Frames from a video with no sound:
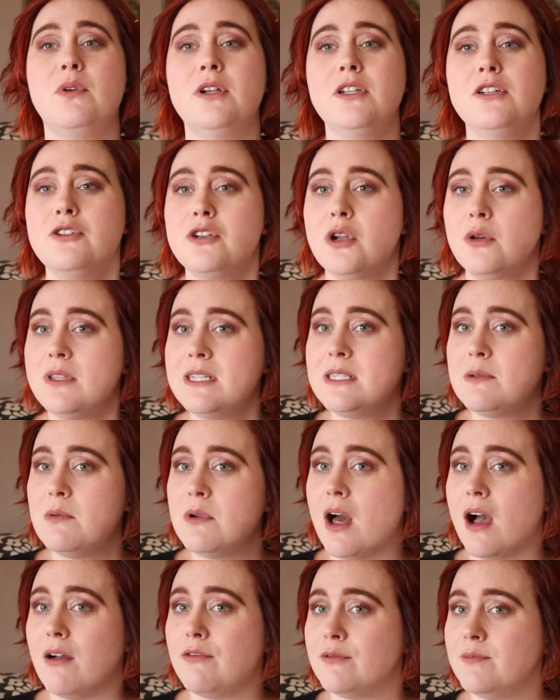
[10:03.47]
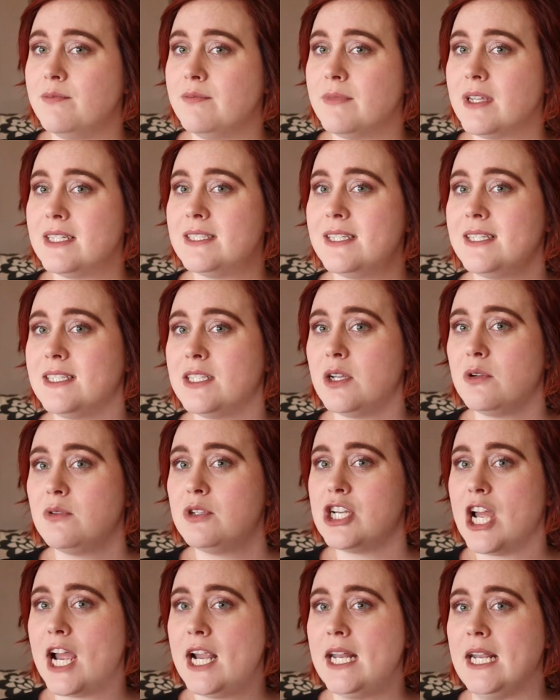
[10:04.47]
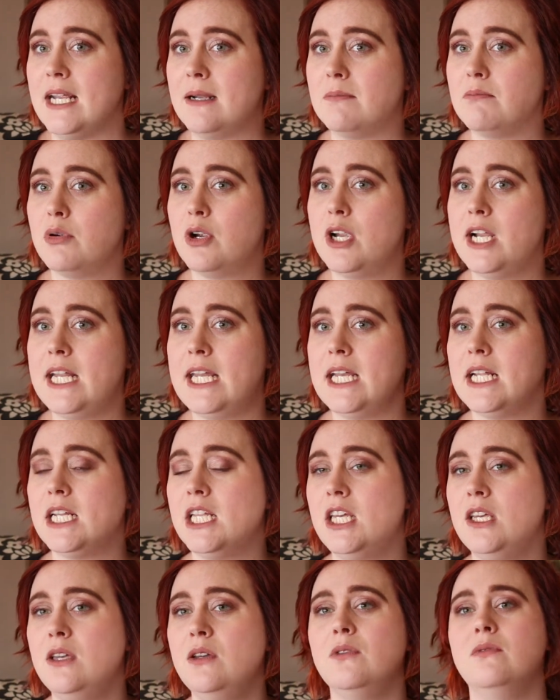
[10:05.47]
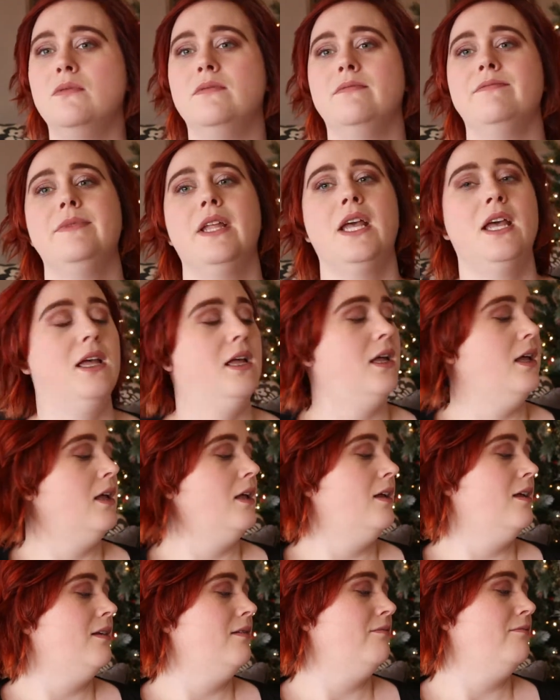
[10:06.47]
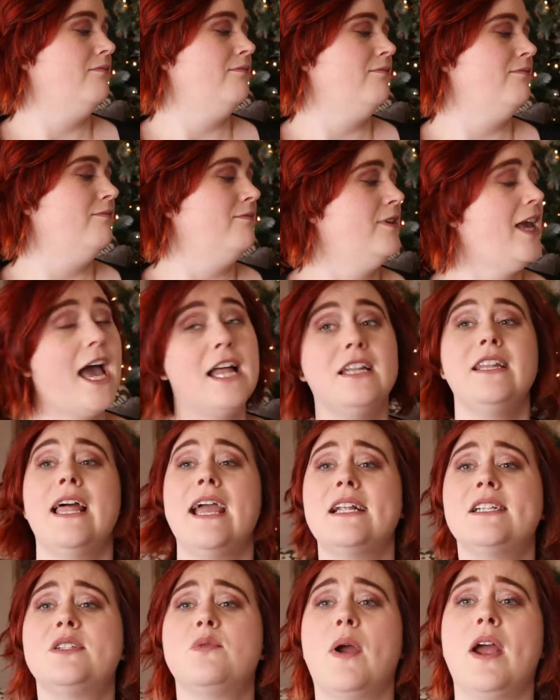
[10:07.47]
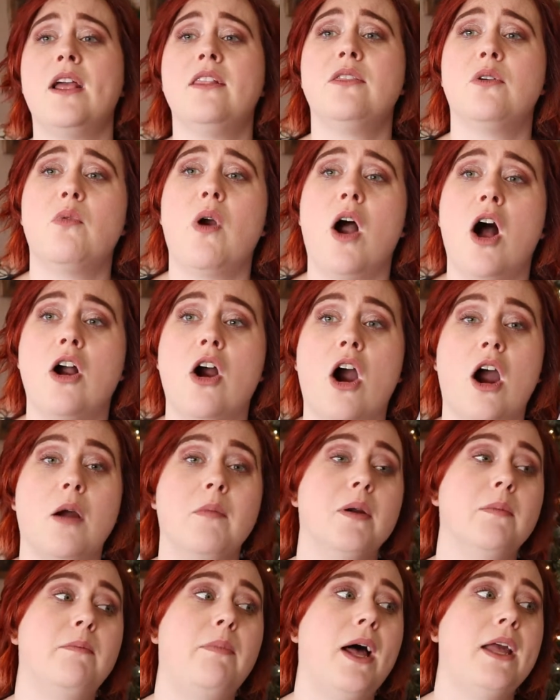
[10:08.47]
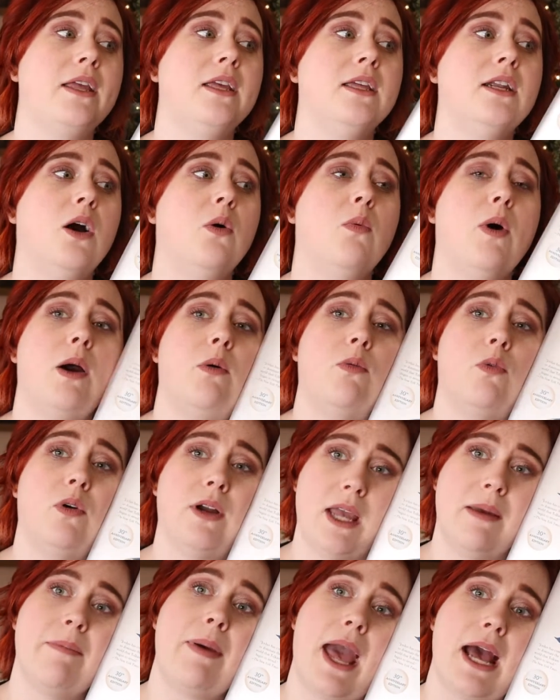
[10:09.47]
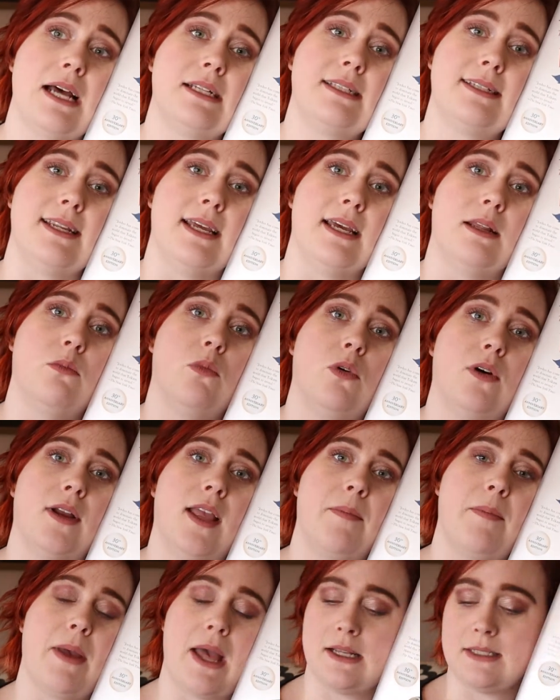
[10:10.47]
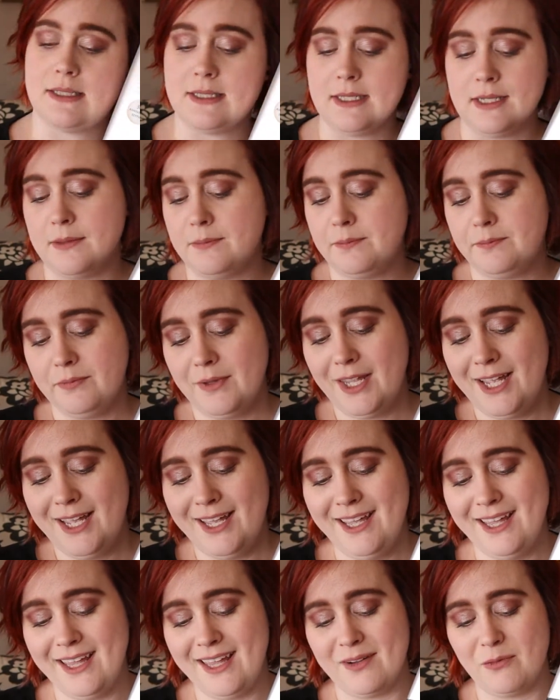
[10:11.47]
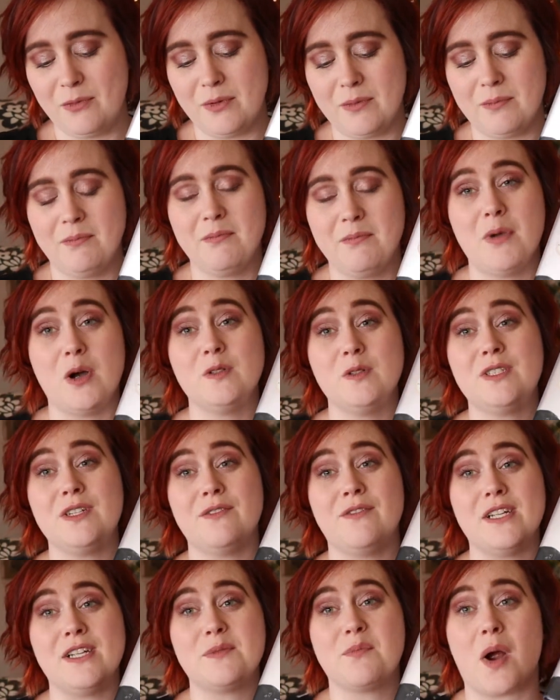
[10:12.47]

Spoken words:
wanted to show this one off because it's so shiny and pretty and cute. And yeah, Lan's wearing the wrong armor, but you know what? We'll get past it. We'll get past it. Most of us